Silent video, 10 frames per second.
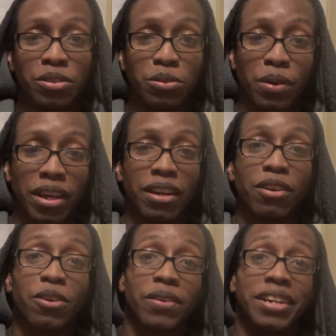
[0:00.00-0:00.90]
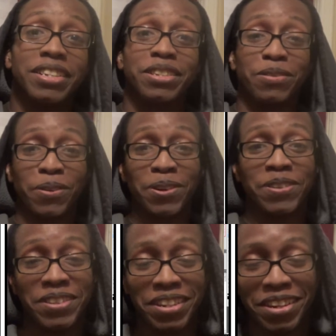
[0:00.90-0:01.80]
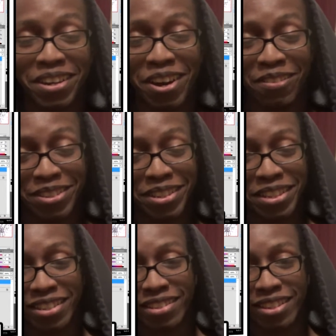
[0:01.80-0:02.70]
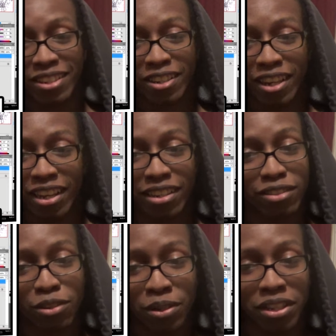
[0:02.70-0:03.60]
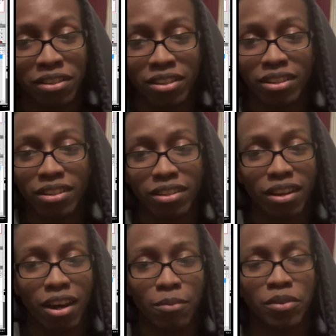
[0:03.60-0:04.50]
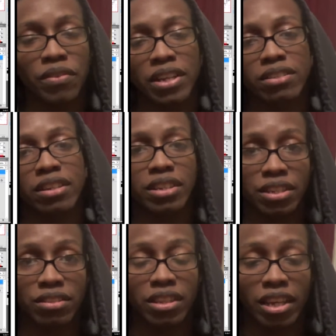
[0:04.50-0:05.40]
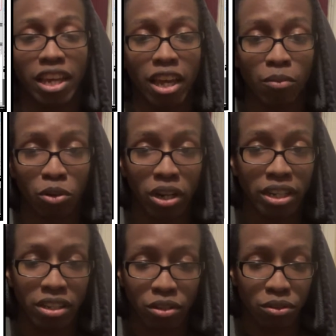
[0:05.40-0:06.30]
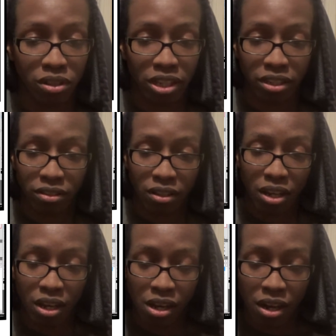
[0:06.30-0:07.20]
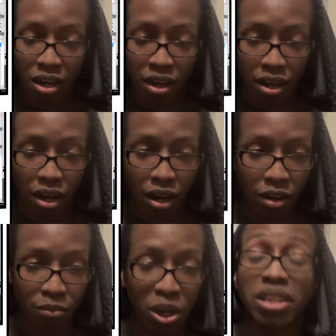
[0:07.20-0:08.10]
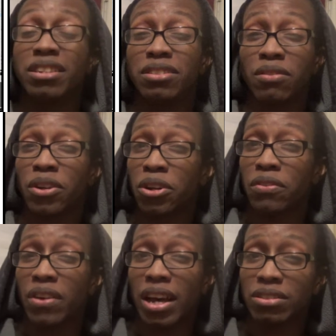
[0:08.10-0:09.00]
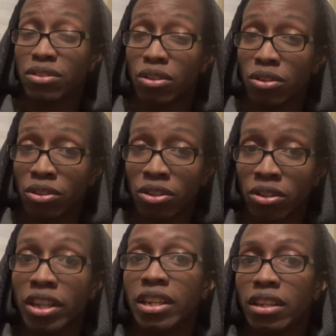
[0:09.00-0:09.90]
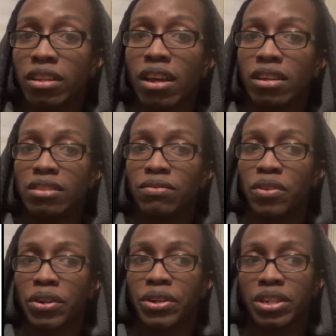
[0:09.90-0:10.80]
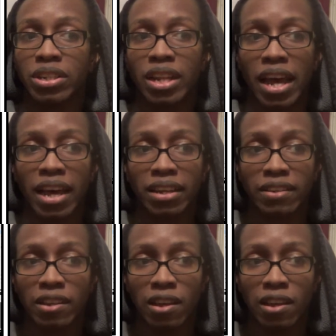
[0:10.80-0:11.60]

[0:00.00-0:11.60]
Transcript: into a crazy world once he gets there. He doesn't know any of the advanced techniques in the game or any of those things. But he's a very fast learner, and he is very good at